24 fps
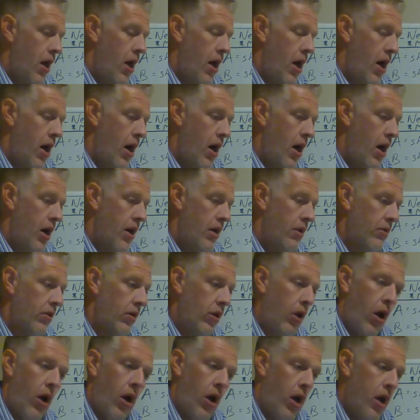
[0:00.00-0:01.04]
Uh,
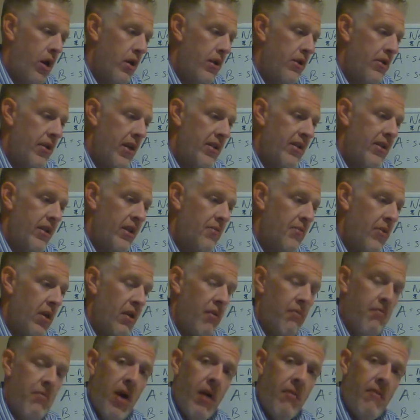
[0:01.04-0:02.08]
Kant, that's going to be
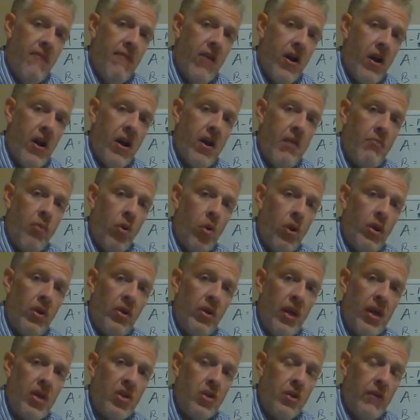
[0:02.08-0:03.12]
a, a, very
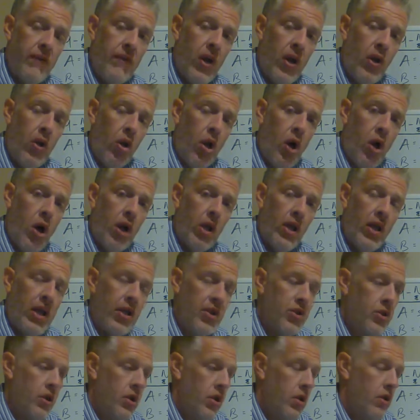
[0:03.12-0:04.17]
important lecture, very long
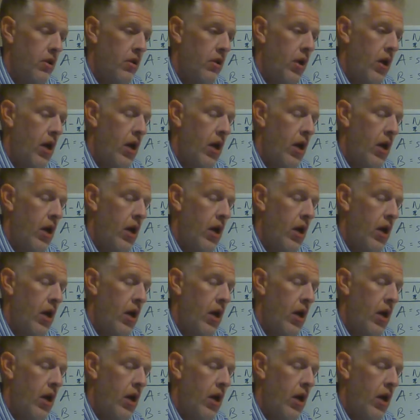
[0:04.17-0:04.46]
lecture.